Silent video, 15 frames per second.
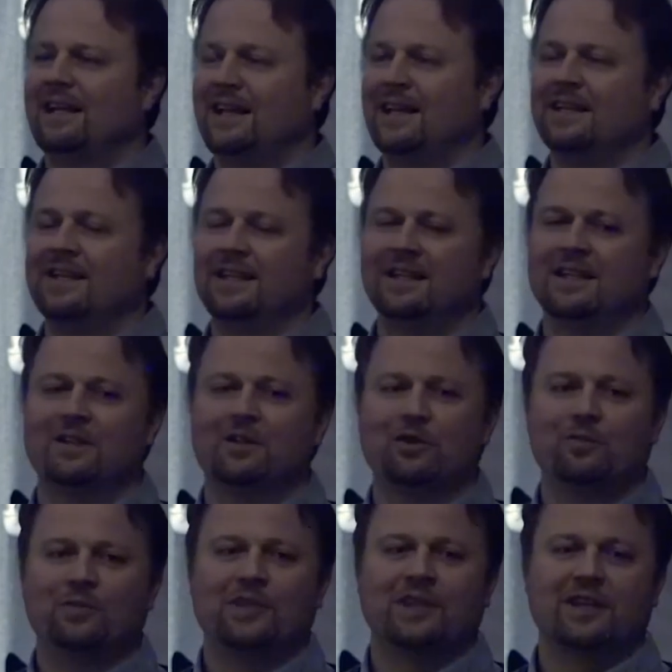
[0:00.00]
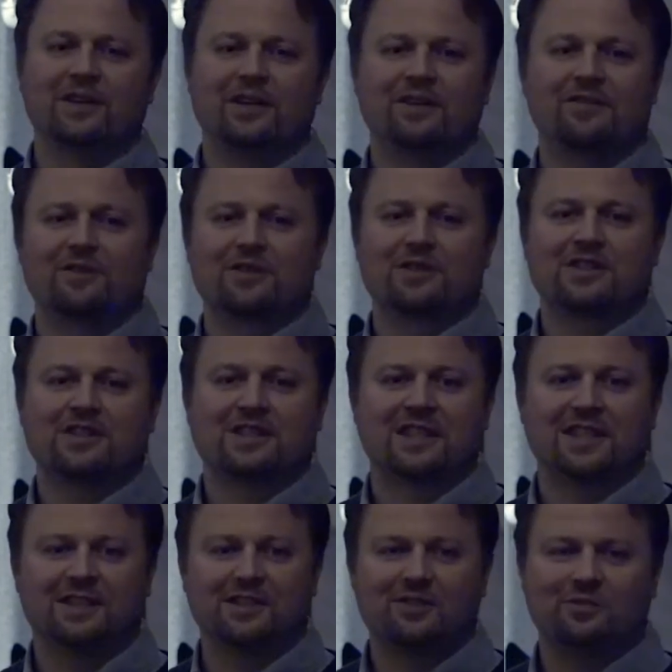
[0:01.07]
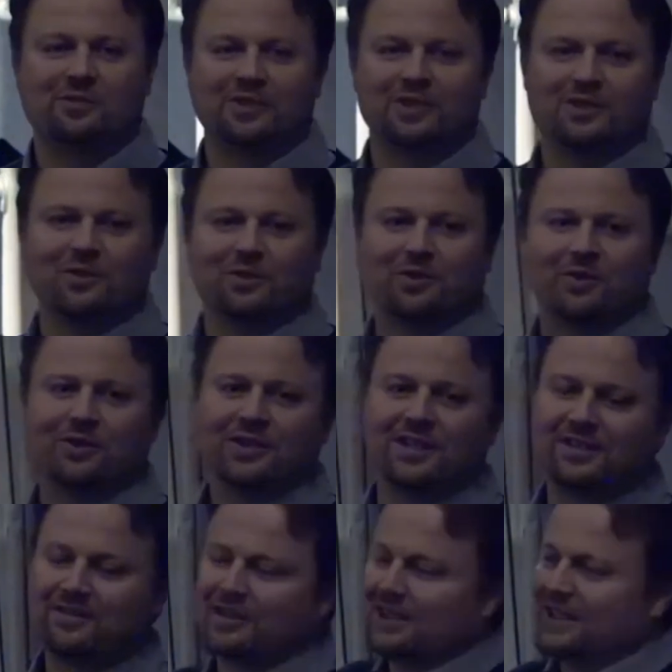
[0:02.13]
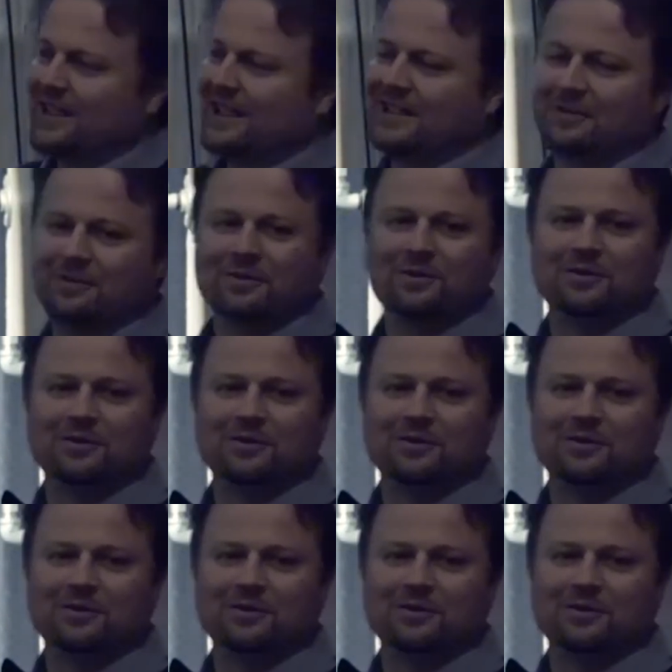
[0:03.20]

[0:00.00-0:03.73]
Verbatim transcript: in an open area versus a kitchen with a door and everything, who